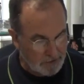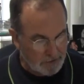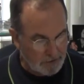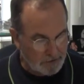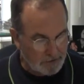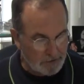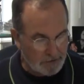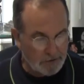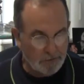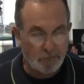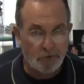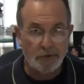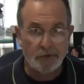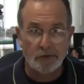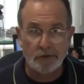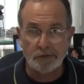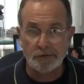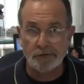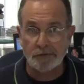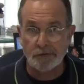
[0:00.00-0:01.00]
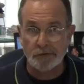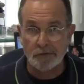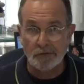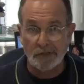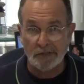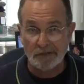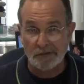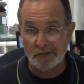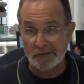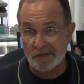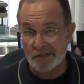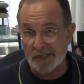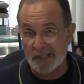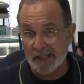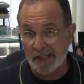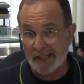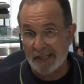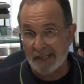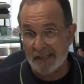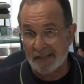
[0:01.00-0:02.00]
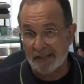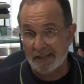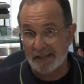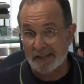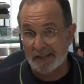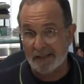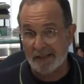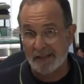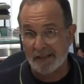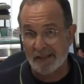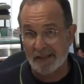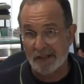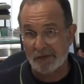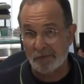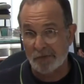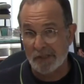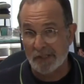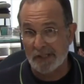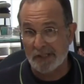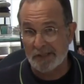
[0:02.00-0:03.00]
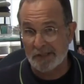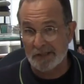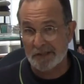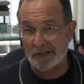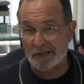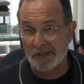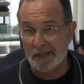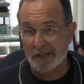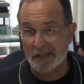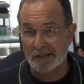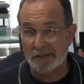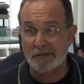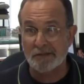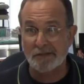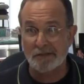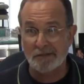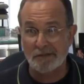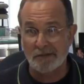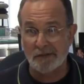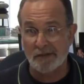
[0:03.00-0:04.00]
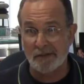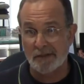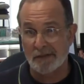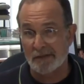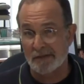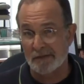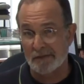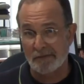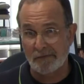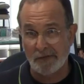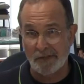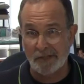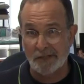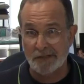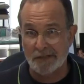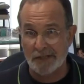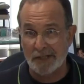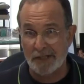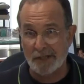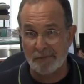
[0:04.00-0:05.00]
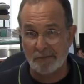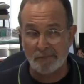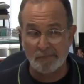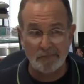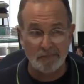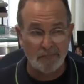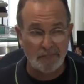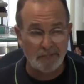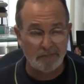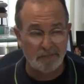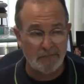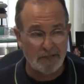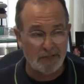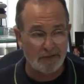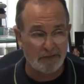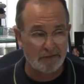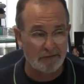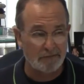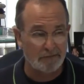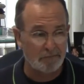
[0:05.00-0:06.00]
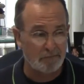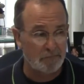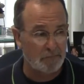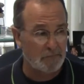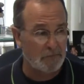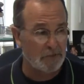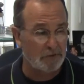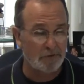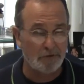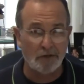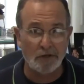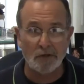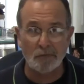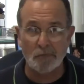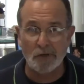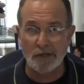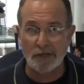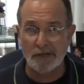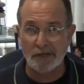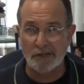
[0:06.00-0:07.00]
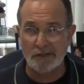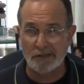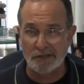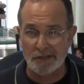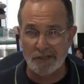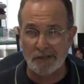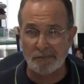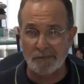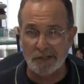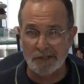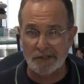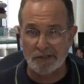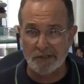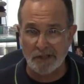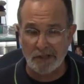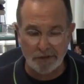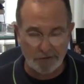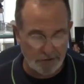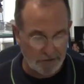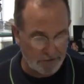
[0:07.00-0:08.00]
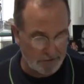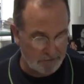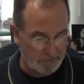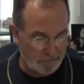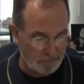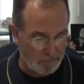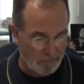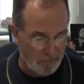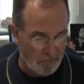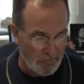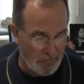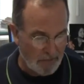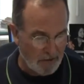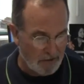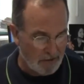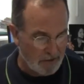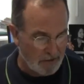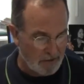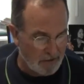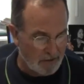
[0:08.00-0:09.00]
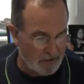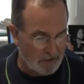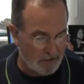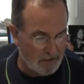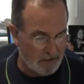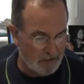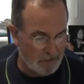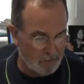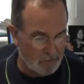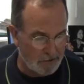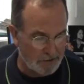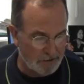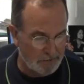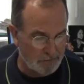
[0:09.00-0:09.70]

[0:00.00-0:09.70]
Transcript: that we also understand and really discuss in the same, talk about it in the same discussion, what's